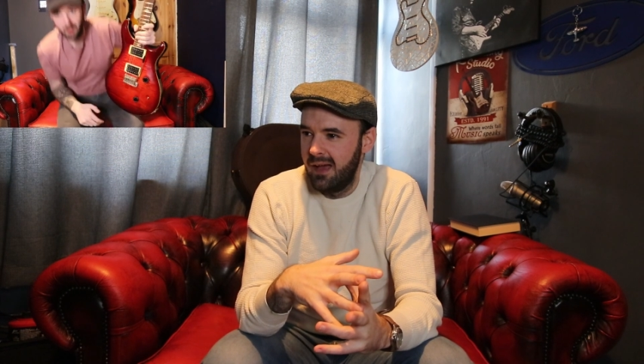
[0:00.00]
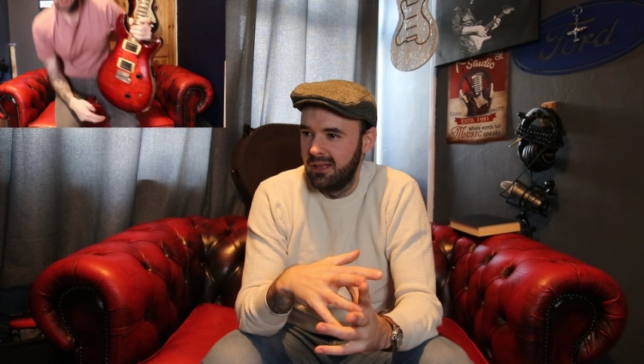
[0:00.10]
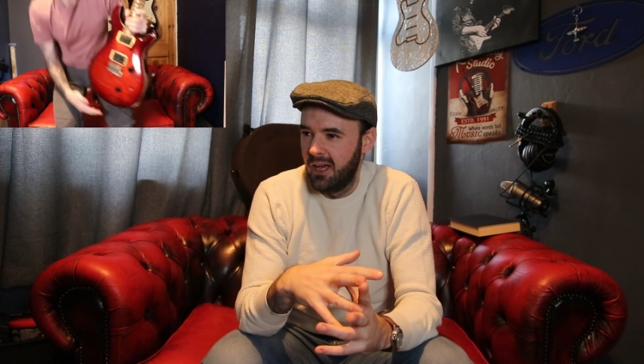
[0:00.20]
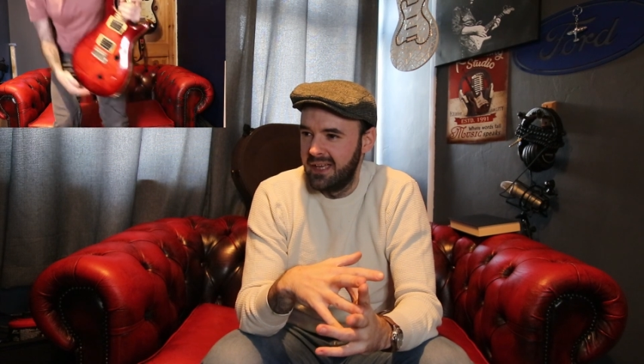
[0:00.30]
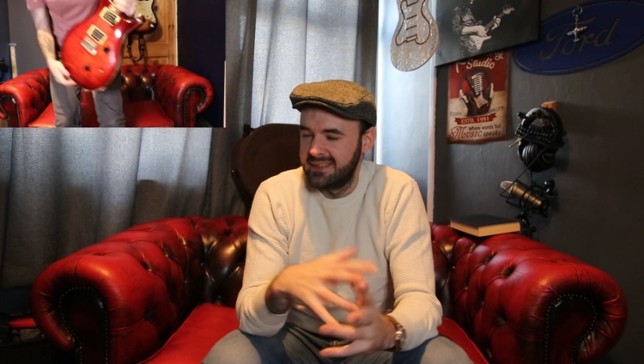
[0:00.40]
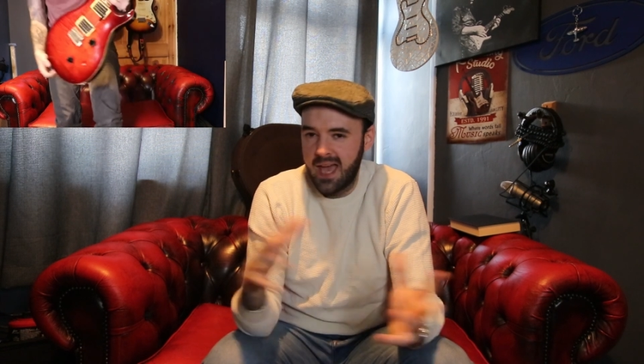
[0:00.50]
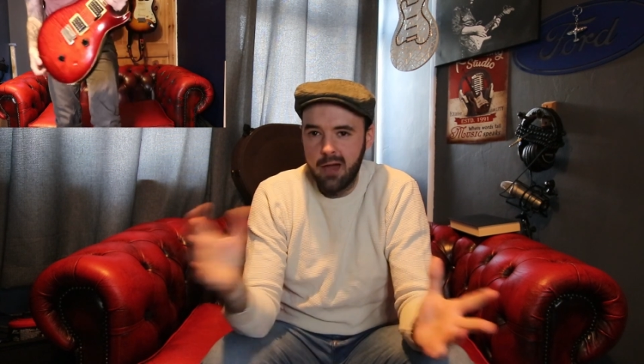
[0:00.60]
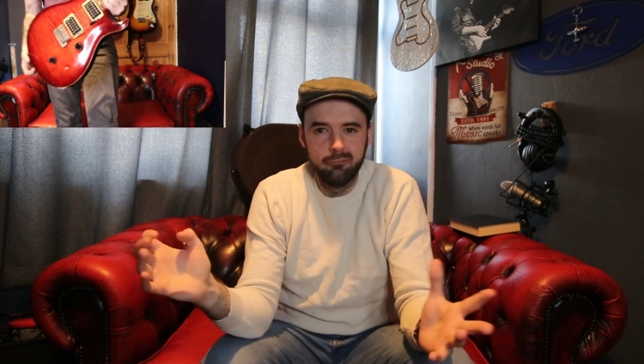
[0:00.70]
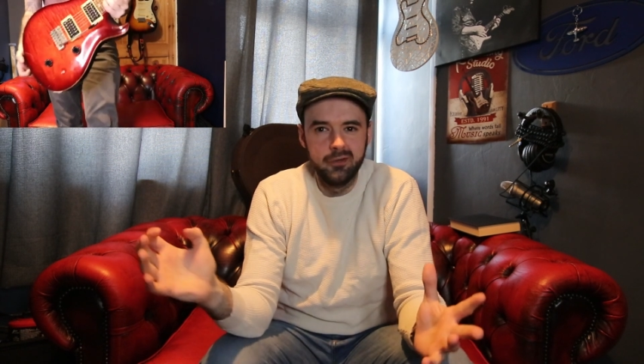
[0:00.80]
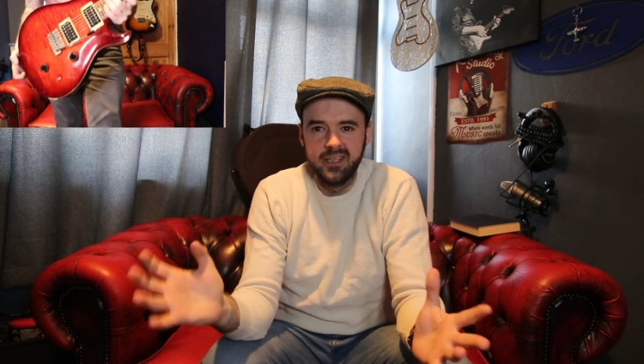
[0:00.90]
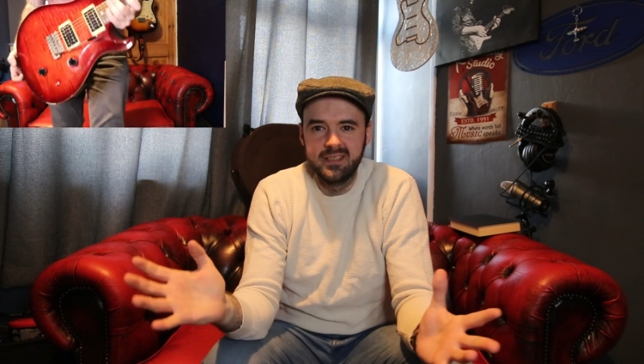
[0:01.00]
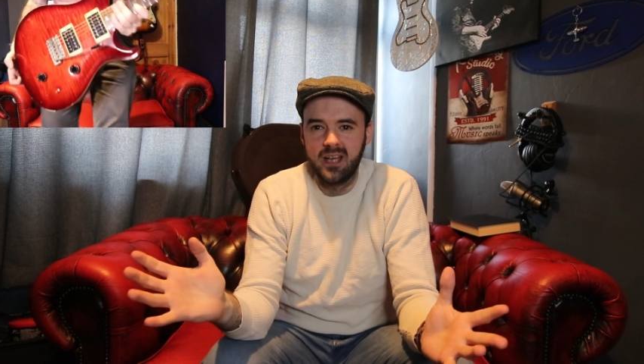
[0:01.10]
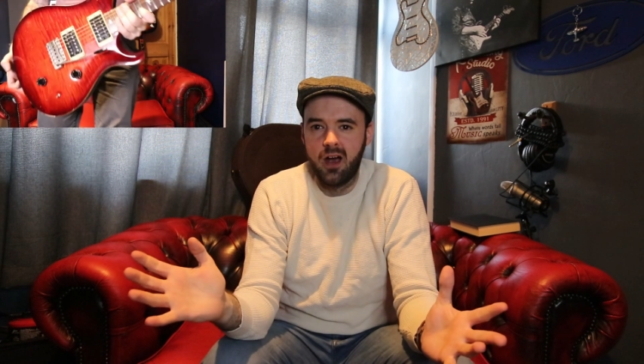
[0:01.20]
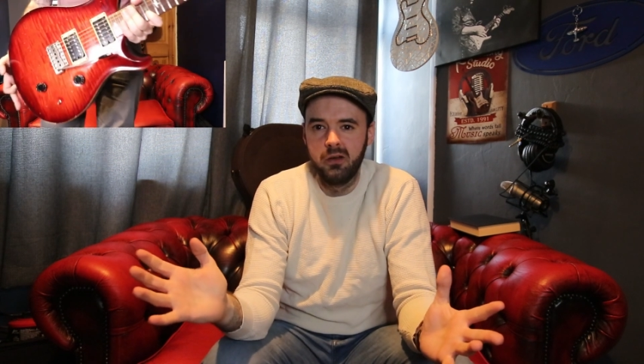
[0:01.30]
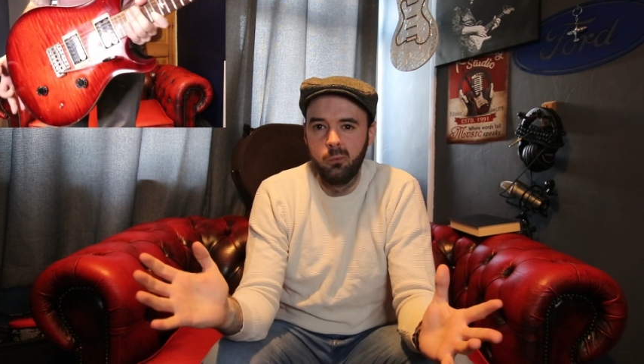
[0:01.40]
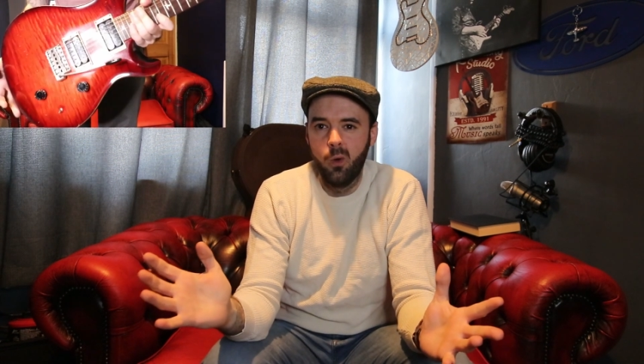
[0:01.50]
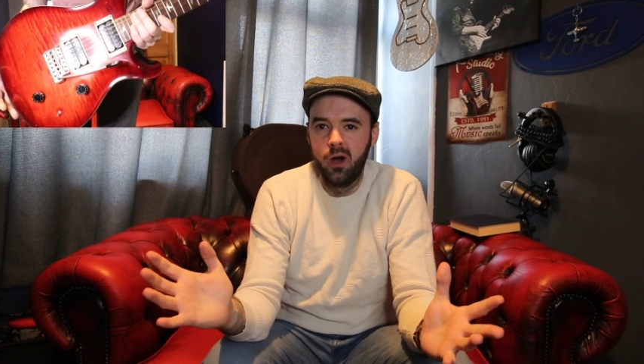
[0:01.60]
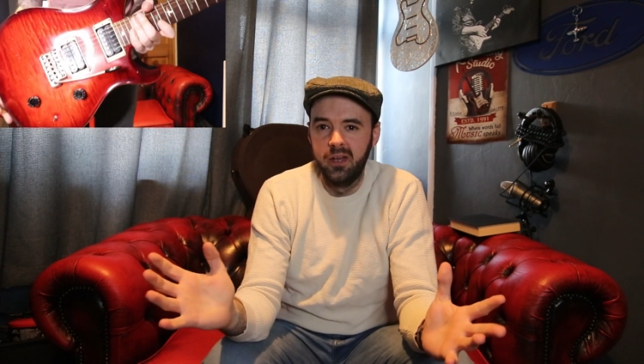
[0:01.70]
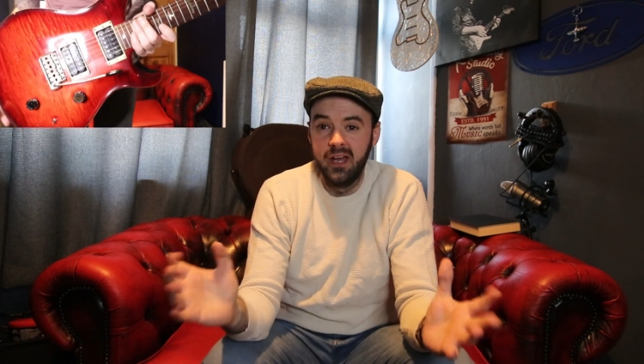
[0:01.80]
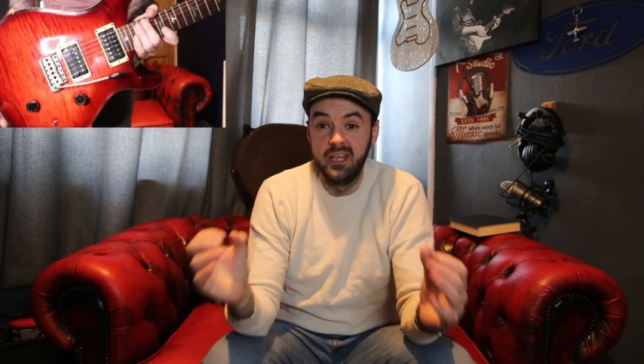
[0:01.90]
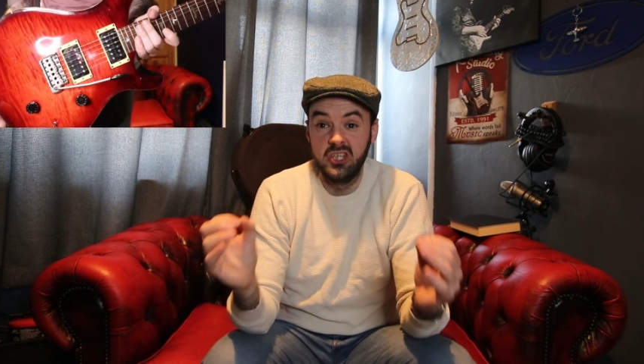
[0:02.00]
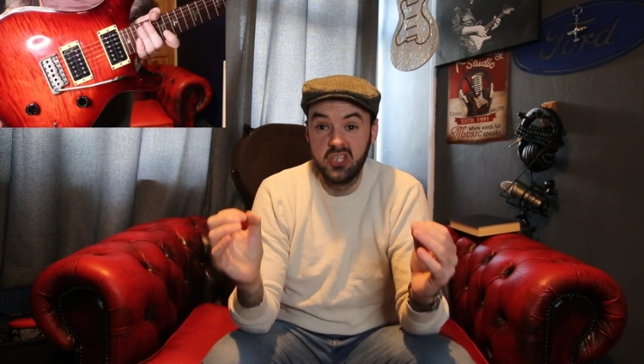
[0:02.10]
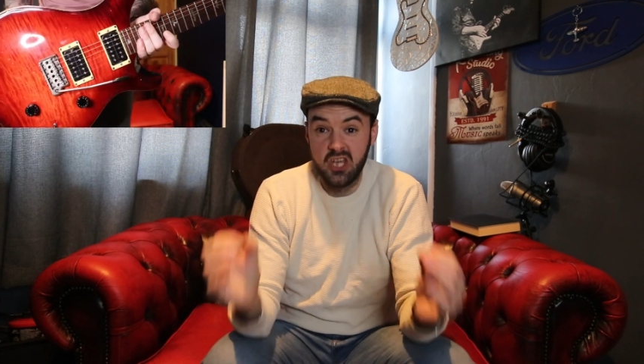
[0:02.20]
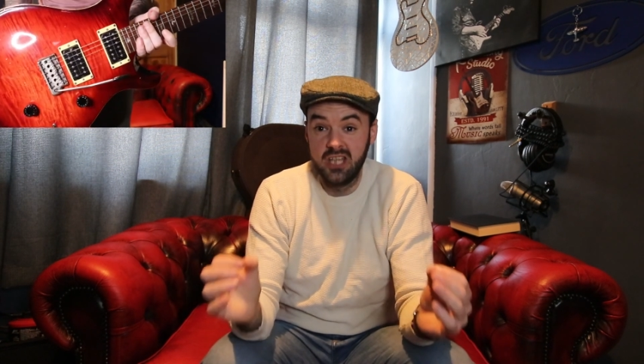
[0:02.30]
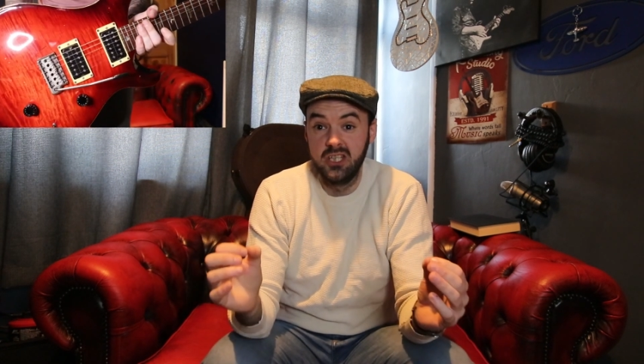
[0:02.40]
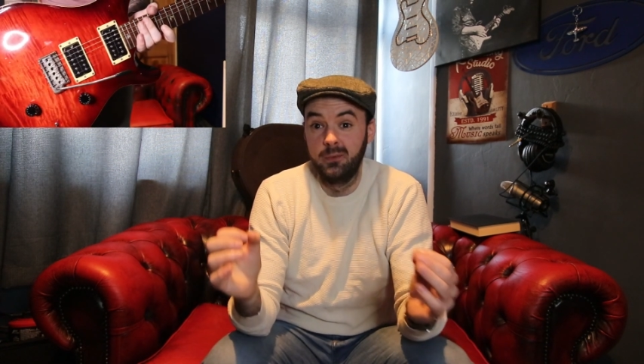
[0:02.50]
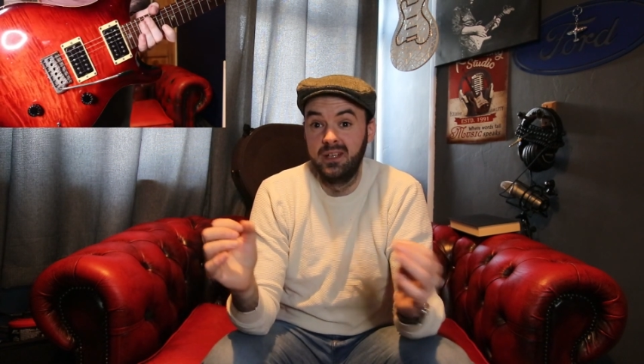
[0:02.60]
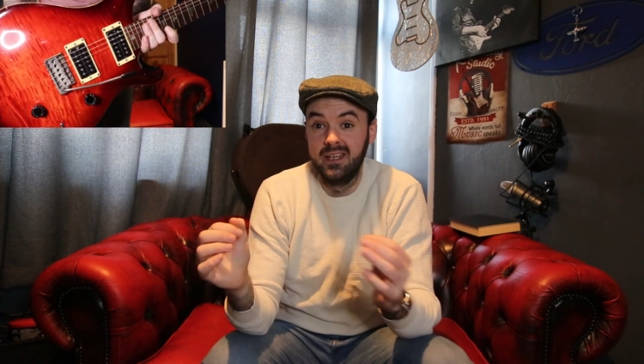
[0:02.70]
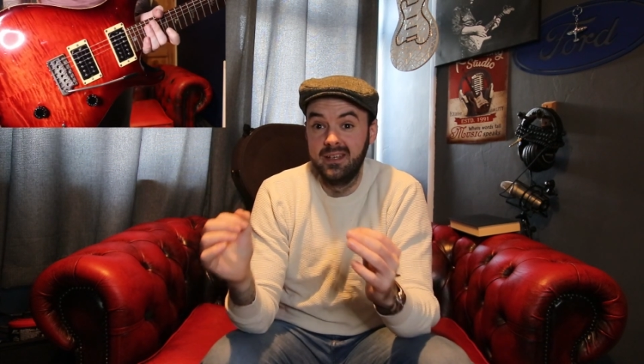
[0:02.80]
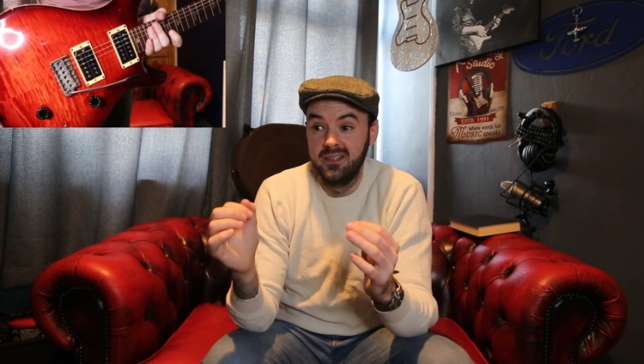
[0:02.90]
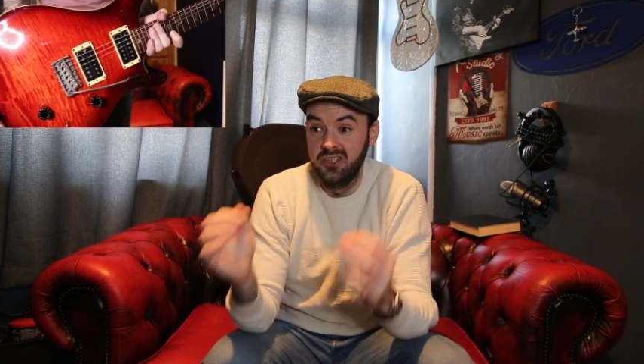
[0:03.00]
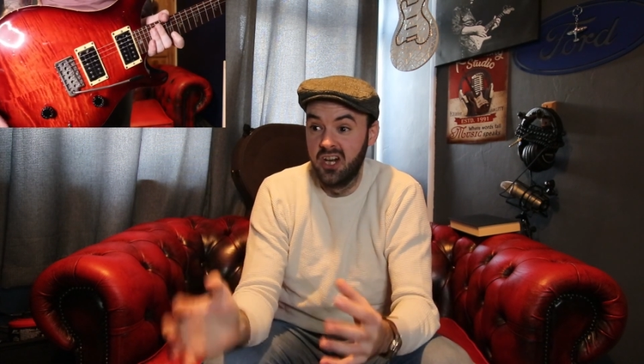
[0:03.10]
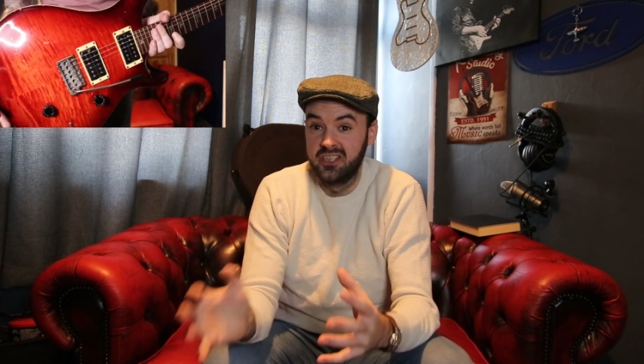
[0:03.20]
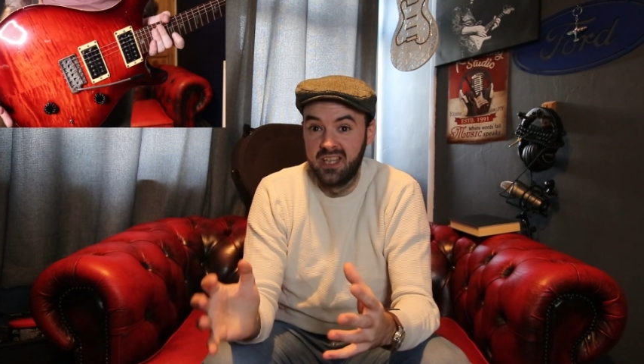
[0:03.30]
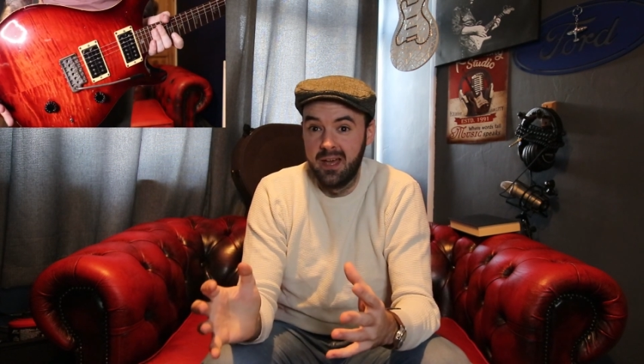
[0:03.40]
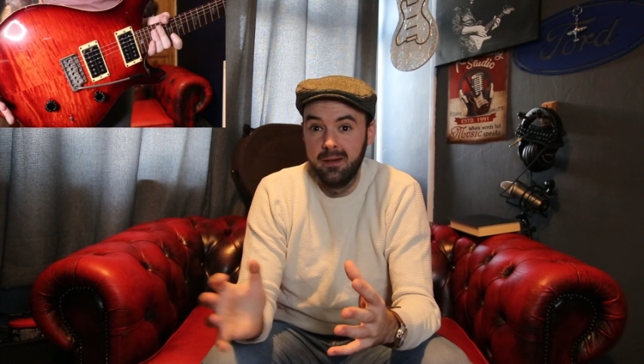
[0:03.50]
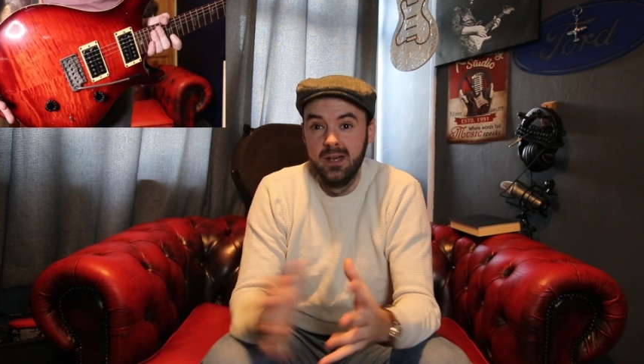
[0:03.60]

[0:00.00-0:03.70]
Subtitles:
it's every guitar in one, and it genuinely does it.